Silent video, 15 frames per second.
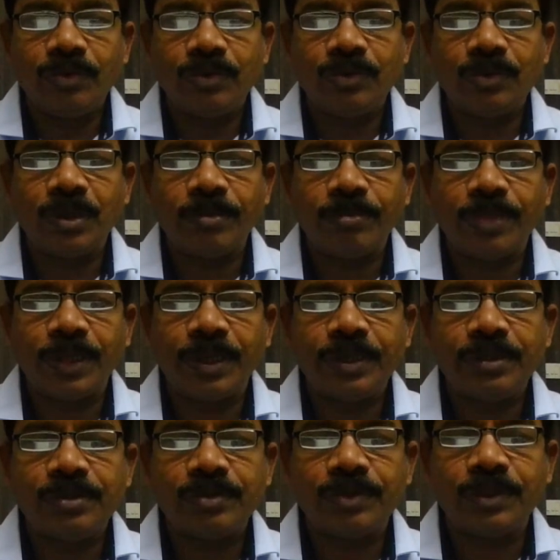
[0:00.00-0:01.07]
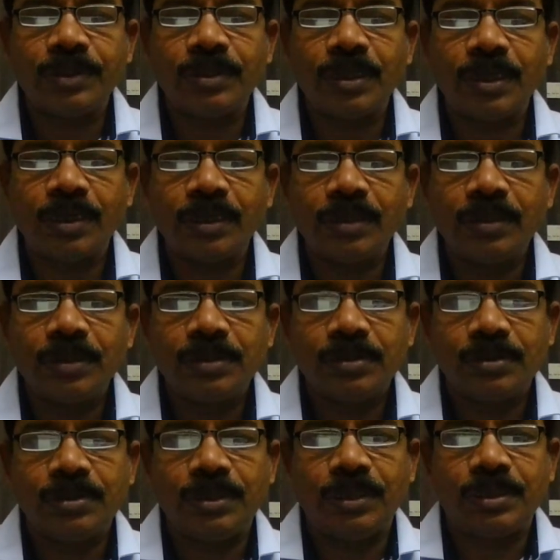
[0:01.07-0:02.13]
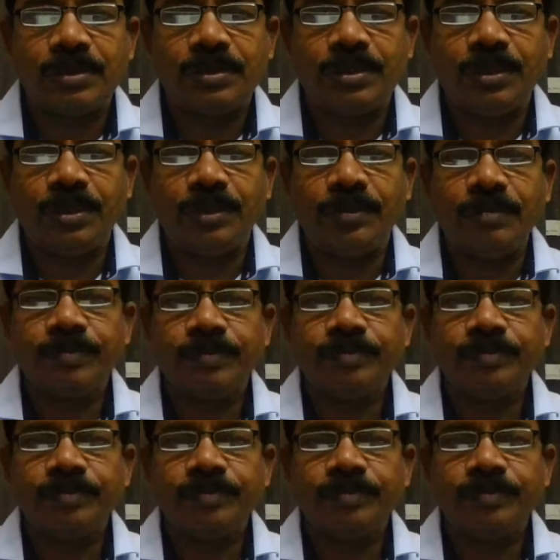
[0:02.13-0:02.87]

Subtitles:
to compliance with the GST.